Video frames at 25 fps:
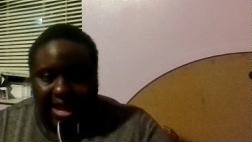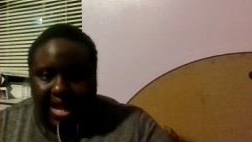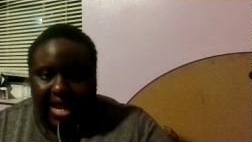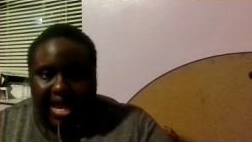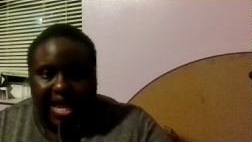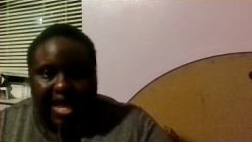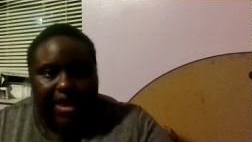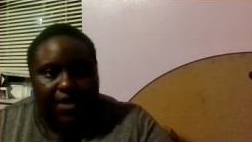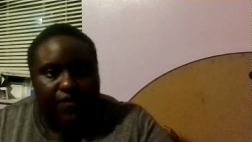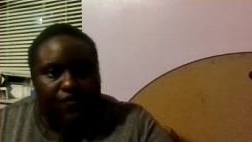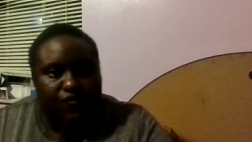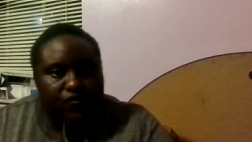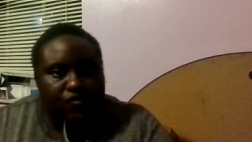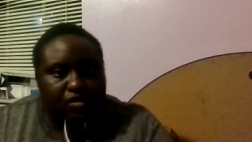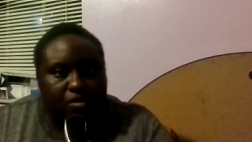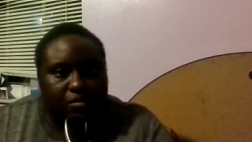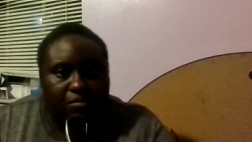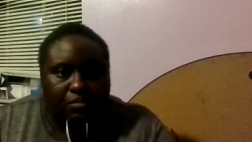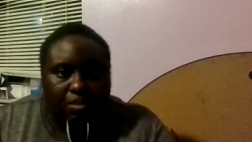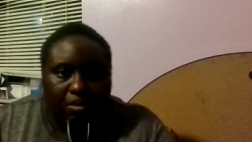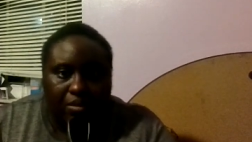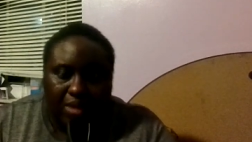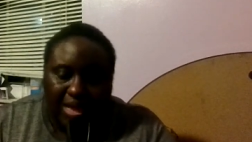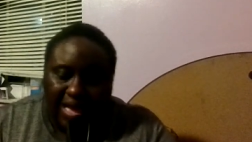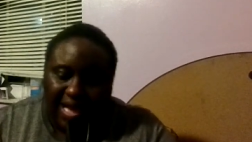every
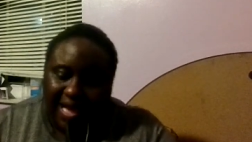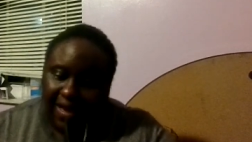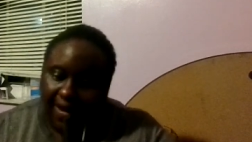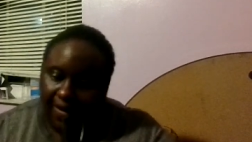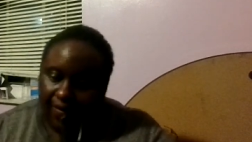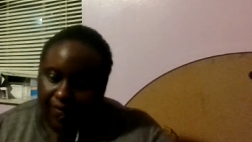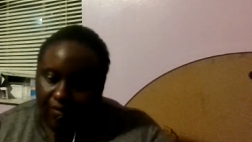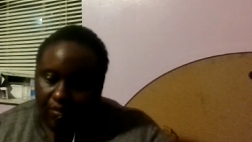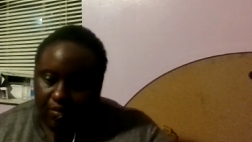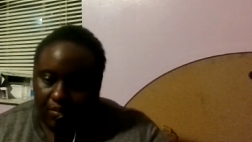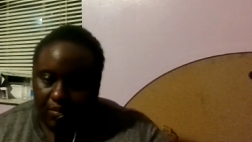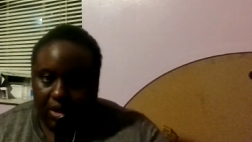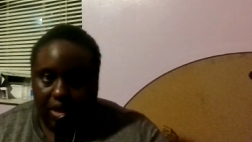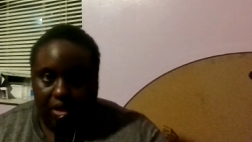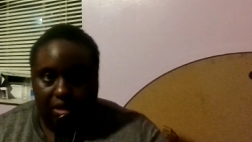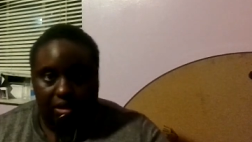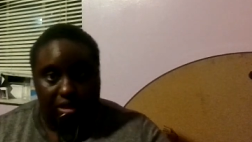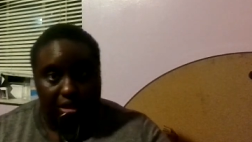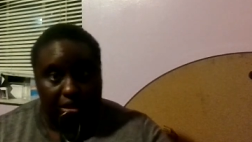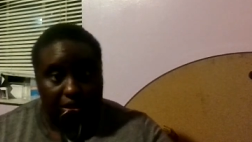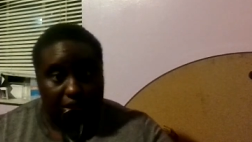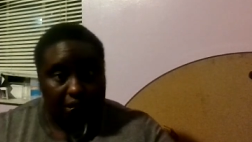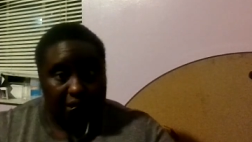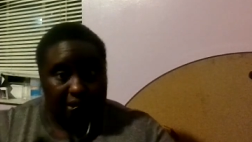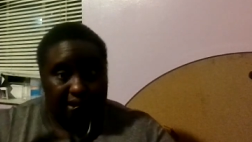every
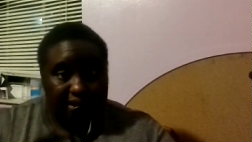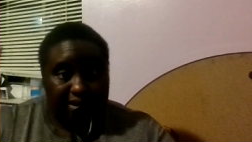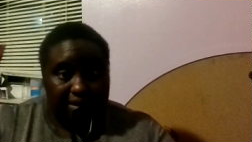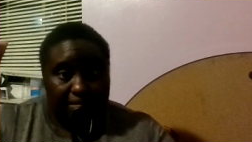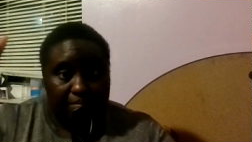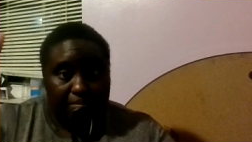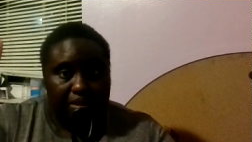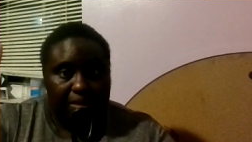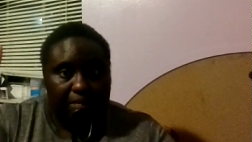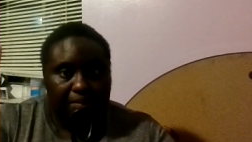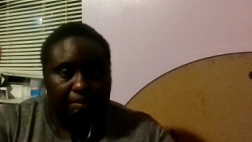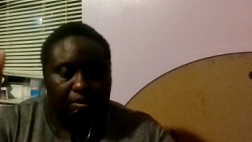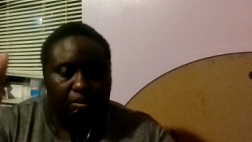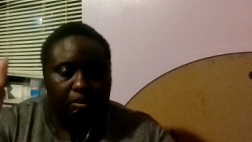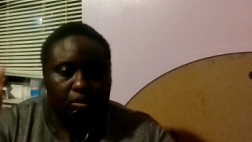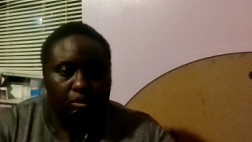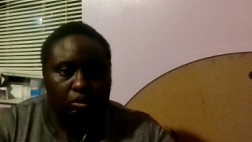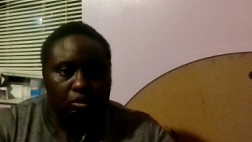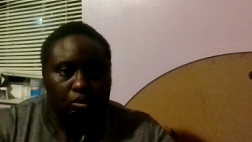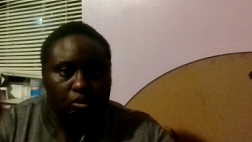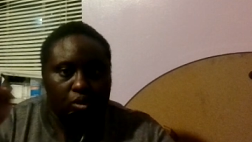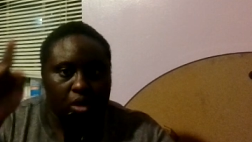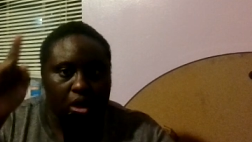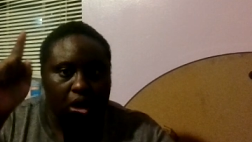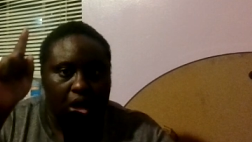the people
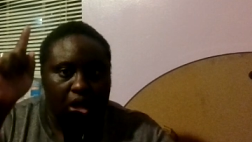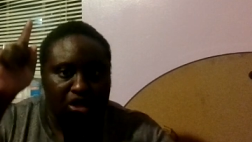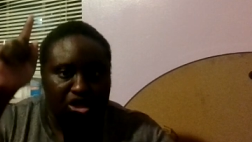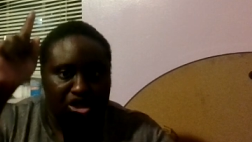who